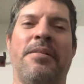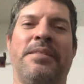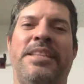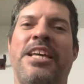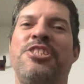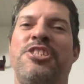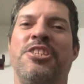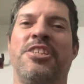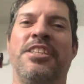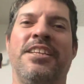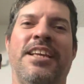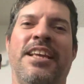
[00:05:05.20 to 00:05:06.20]

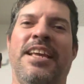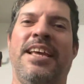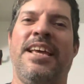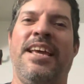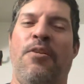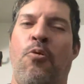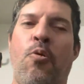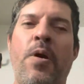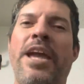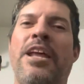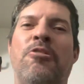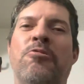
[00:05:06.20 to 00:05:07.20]
tension
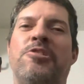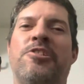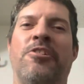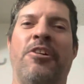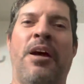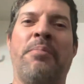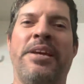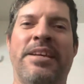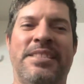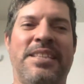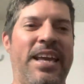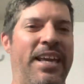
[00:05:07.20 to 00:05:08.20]
way looser. I mean,
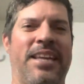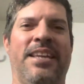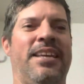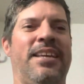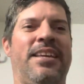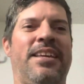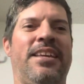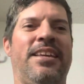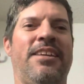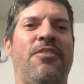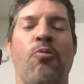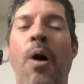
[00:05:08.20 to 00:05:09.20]
it's like,
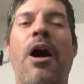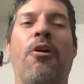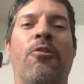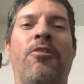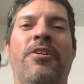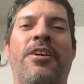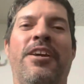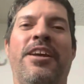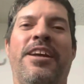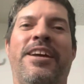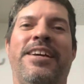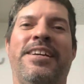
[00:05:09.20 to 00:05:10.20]
wow.
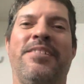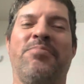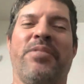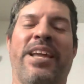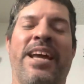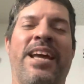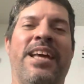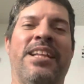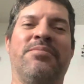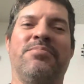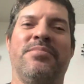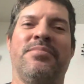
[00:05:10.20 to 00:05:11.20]

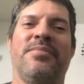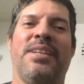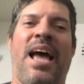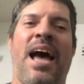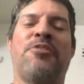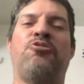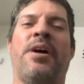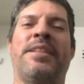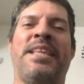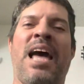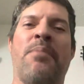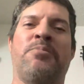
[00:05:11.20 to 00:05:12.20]
And I had to
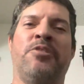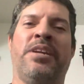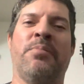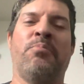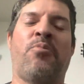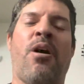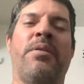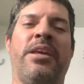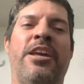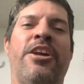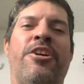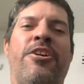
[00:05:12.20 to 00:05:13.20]
adapt. You can probably
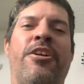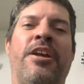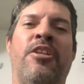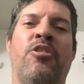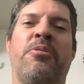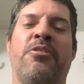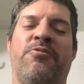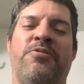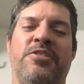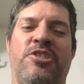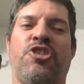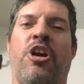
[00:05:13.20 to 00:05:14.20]
hear a little bit of
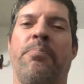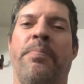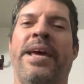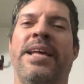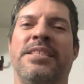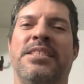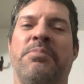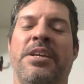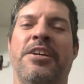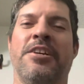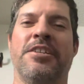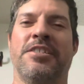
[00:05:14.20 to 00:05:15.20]
sharp bends
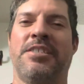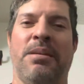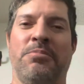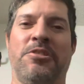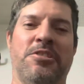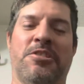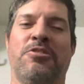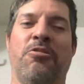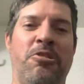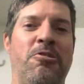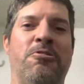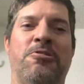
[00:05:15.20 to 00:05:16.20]
because I'm just so
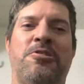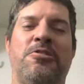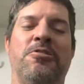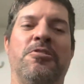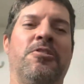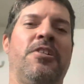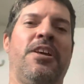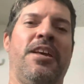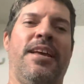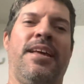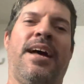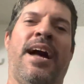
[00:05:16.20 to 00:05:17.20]
used to
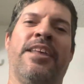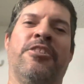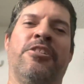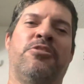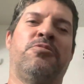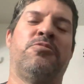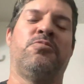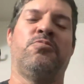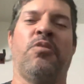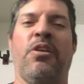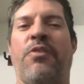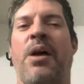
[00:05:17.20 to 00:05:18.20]
either
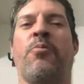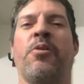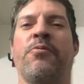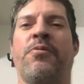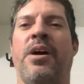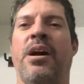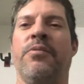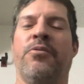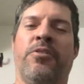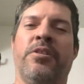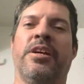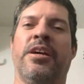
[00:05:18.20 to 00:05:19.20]
25.5
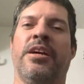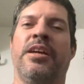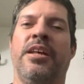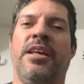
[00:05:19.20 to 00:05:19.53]
or the